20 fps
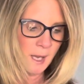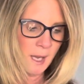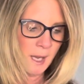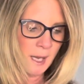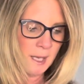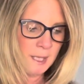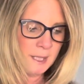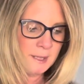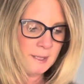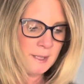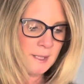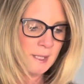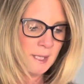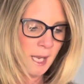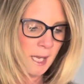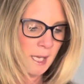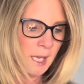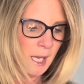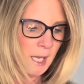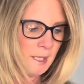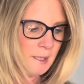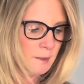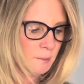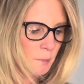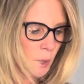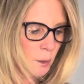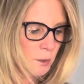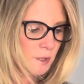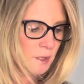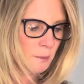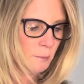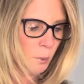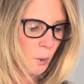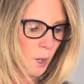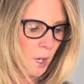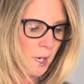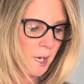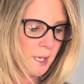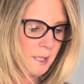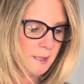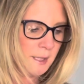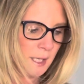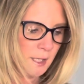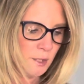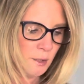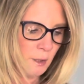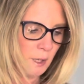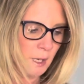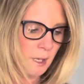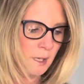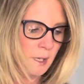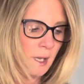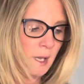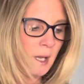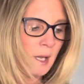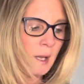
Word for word: and it's the decade's most important accessory